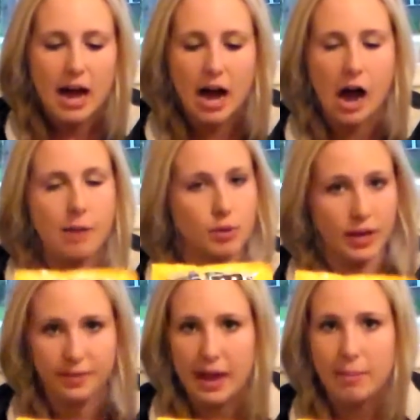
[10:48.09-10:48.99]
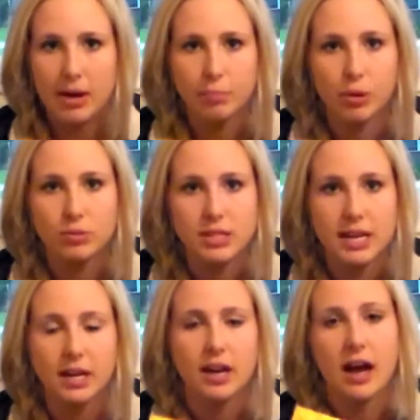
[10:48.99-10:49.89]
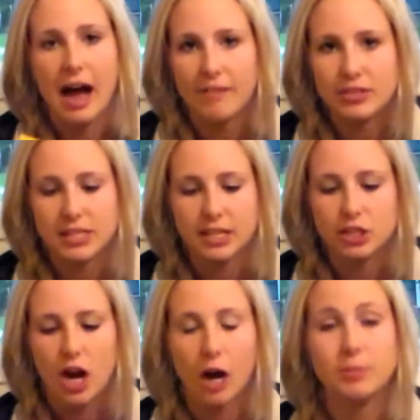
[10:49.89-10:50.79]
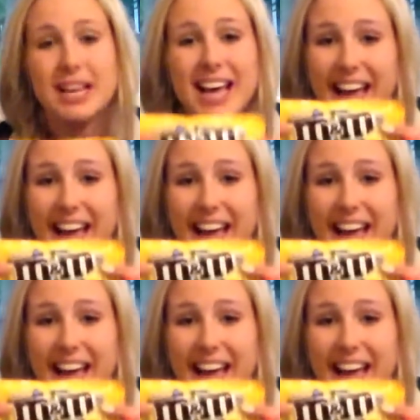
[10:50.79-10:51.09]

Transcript: You get that amount of protein. Obviously, it's carbs,